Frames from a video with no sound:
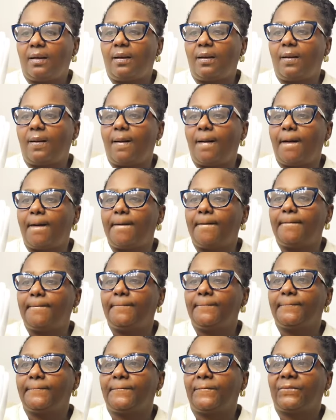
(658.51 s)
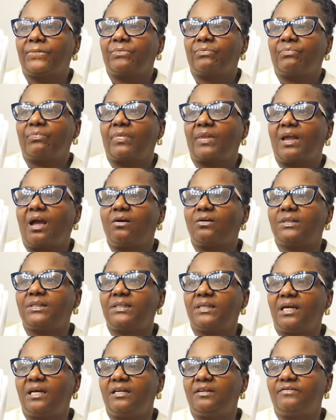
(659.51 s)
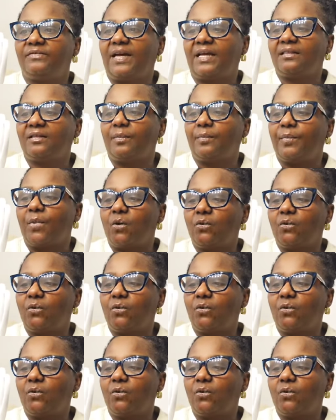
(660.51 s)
Um, outside of that, the